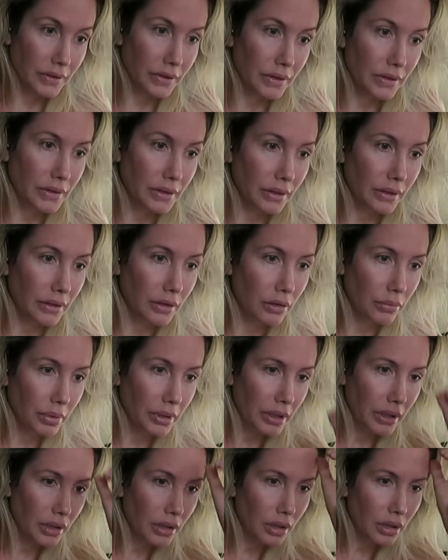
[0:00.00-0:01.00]
It's just a little
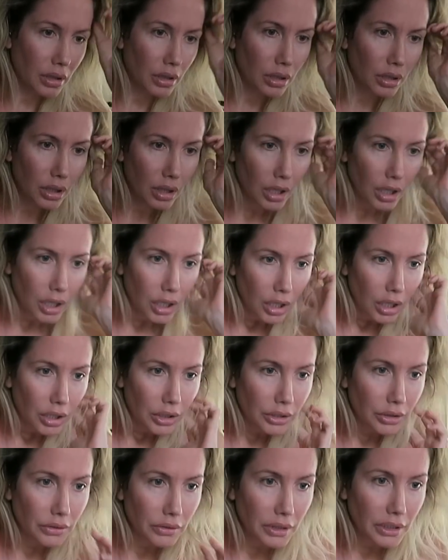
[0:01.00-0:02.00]
bit.
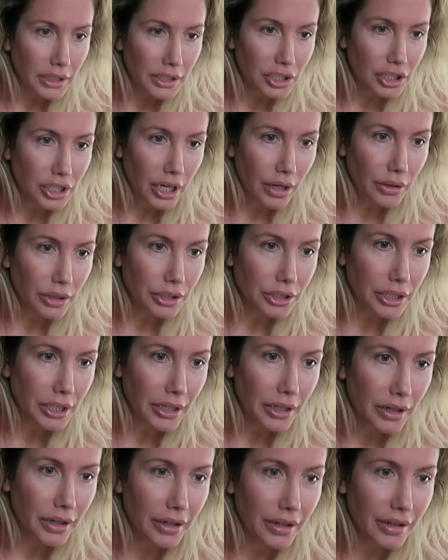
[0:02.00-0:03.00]
You need a shower
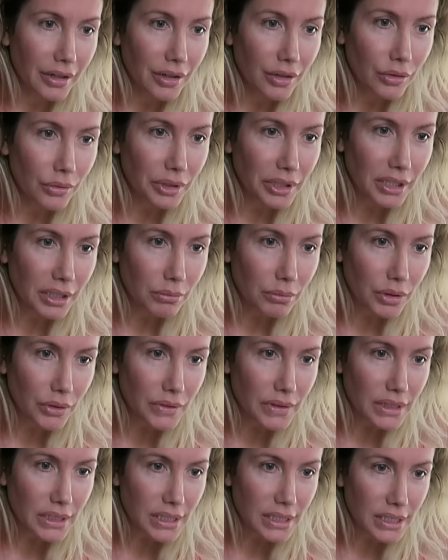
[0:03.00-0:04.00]
chair. We can
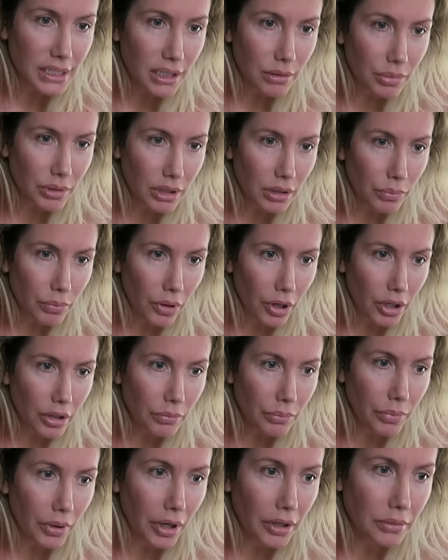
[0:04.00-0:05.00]
mostly see, but the
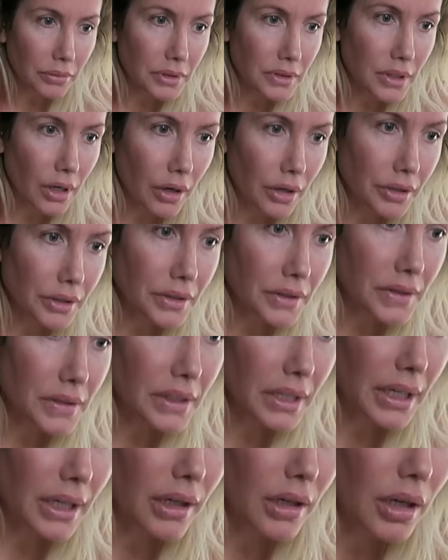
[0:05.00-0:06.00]
bar bottom is hard to
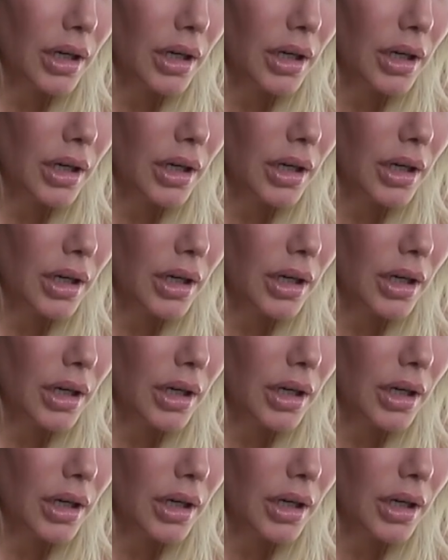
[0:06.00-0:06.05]
see.